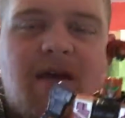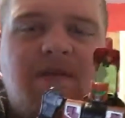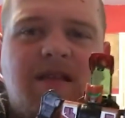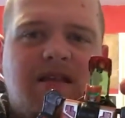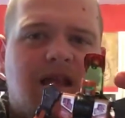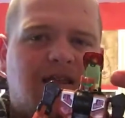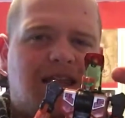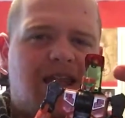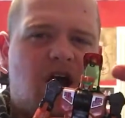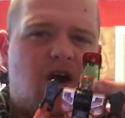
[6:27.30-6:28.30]
I think this is like
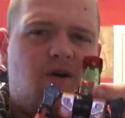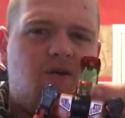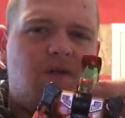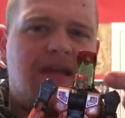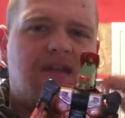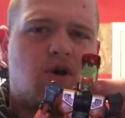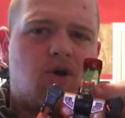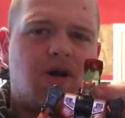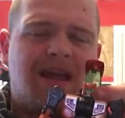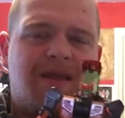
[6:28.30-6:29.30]
the only
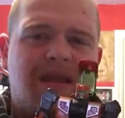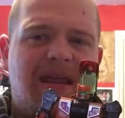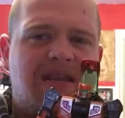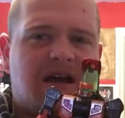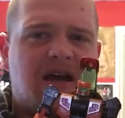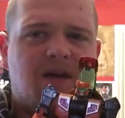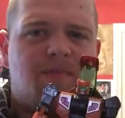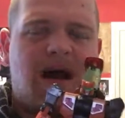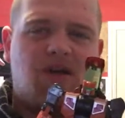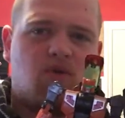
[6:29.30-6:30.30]
toy in the entire
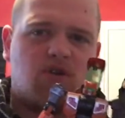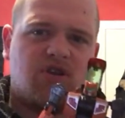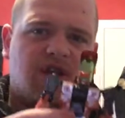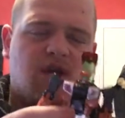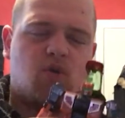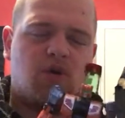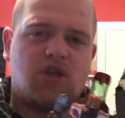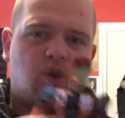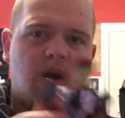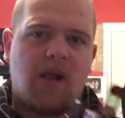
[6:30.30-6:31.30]
Combiner Wars Unite
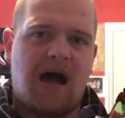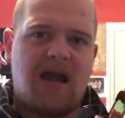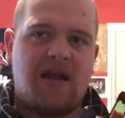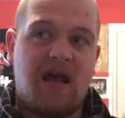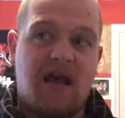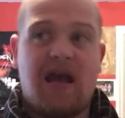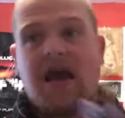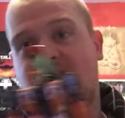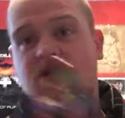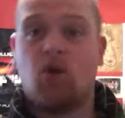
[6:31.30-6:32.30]
Warriors toy line,
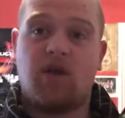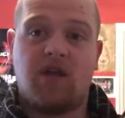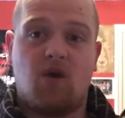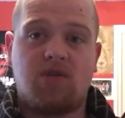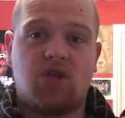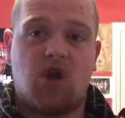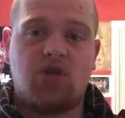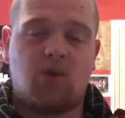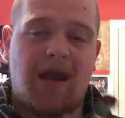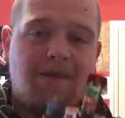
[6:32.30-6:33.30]
excluding Ghost
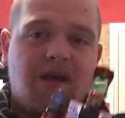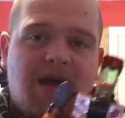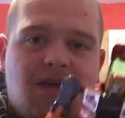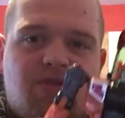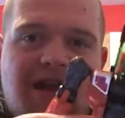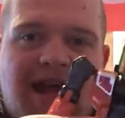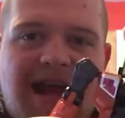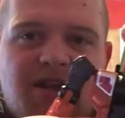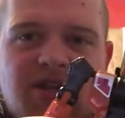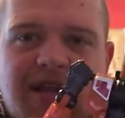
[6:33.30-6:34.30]
Starscream, that
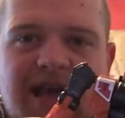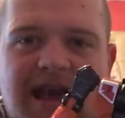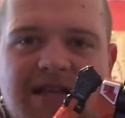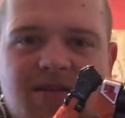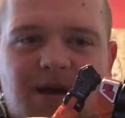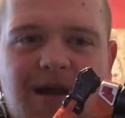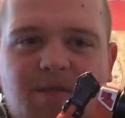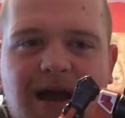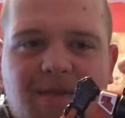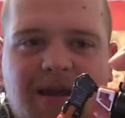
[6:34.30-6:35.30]
actually has
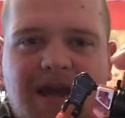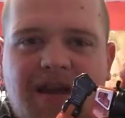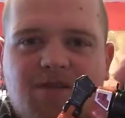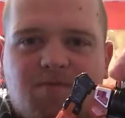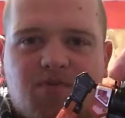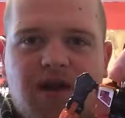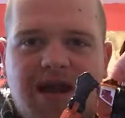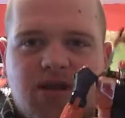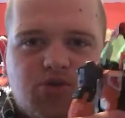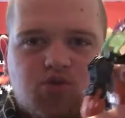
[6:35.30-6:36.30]
light piping. And it's
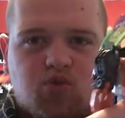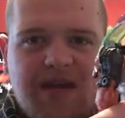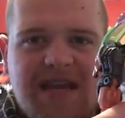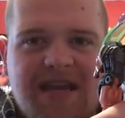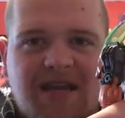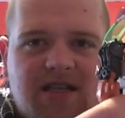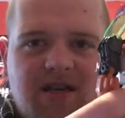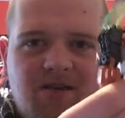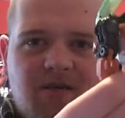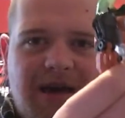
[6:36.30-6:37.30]
bright green, too.